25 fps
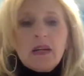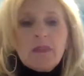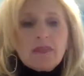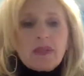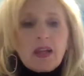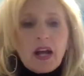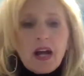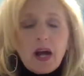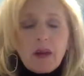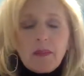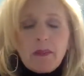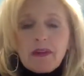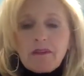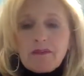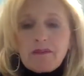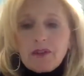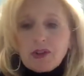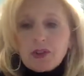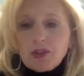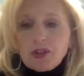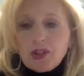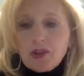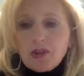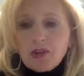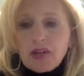If
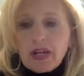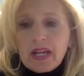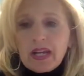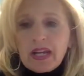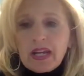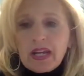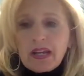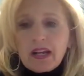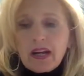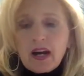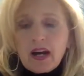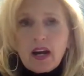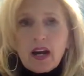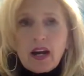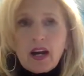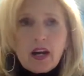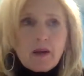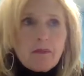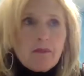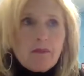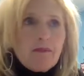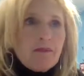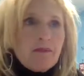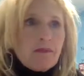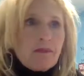you're doing,
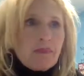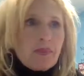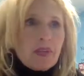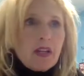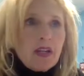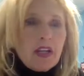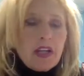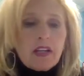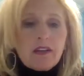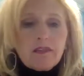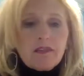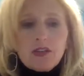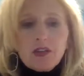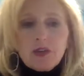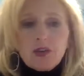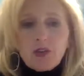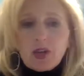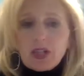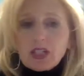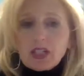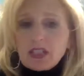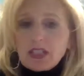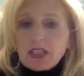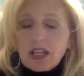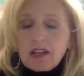if you
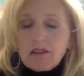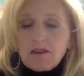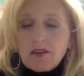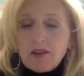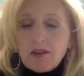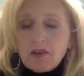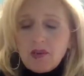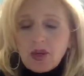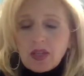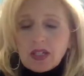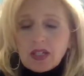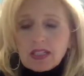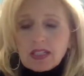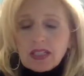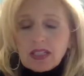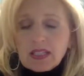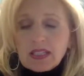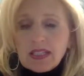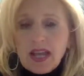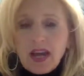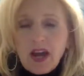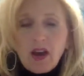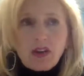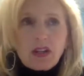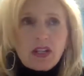want to sit
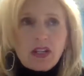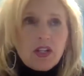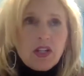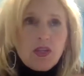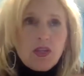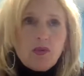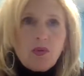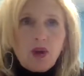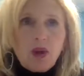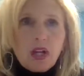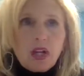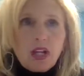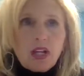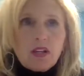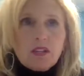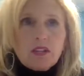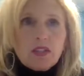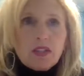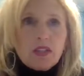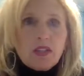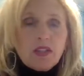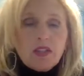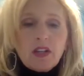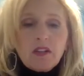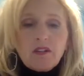down and
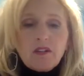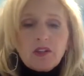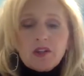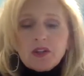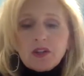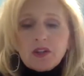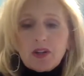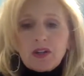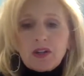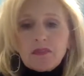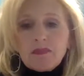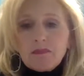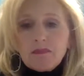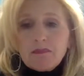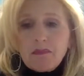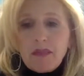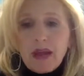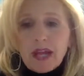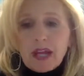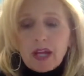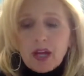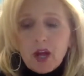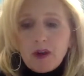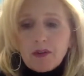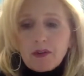if you're doing
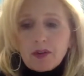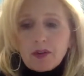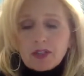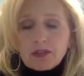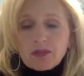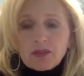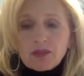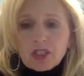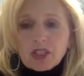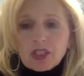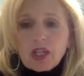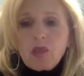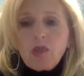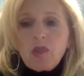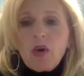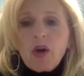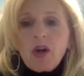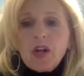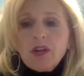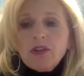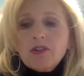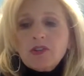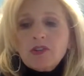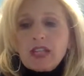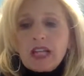makeovers for
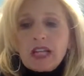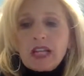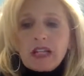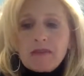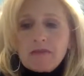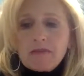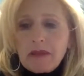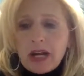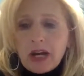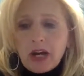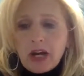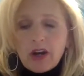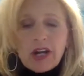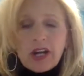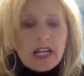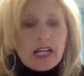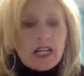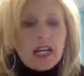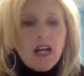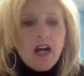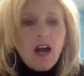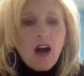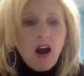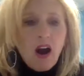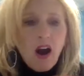someone who's getting married,
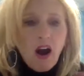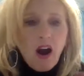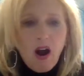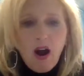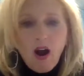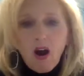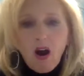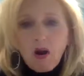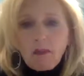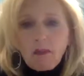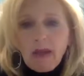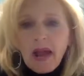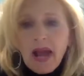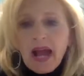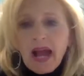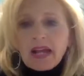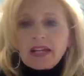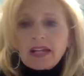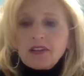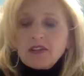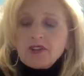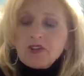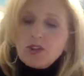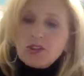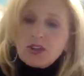all matte
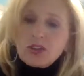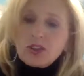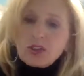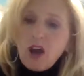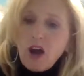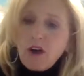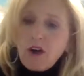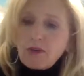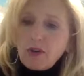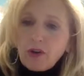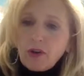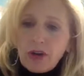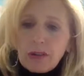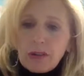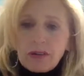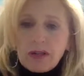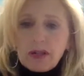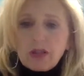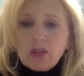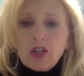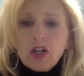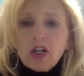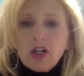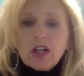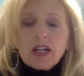gives you a soft, creamy
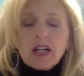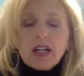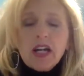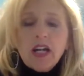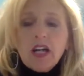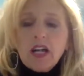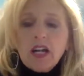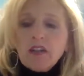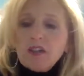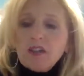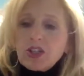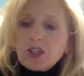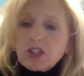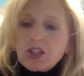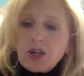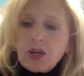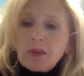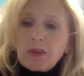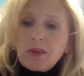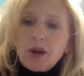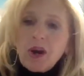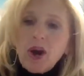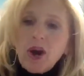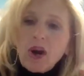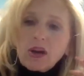look. The
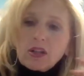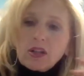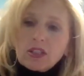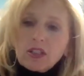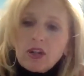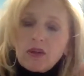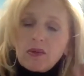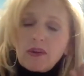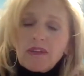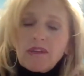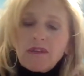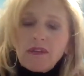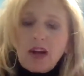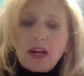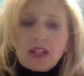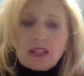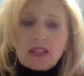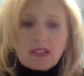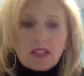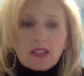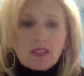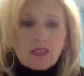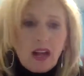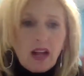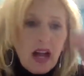shimmer also reflects
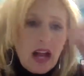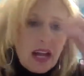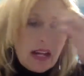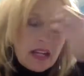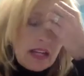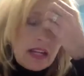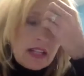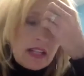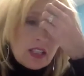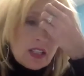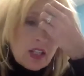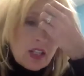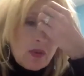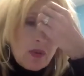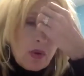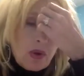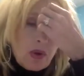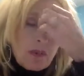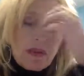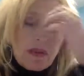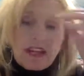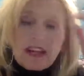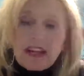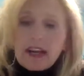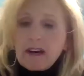the lighting, so you want
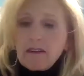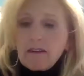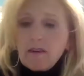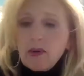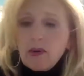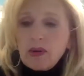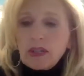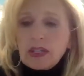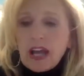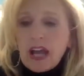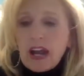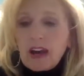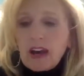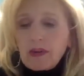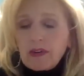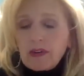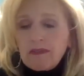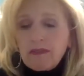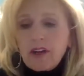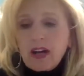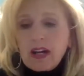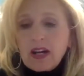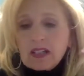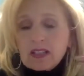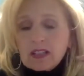to be careful with that. It
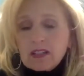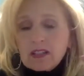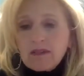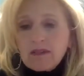reflects the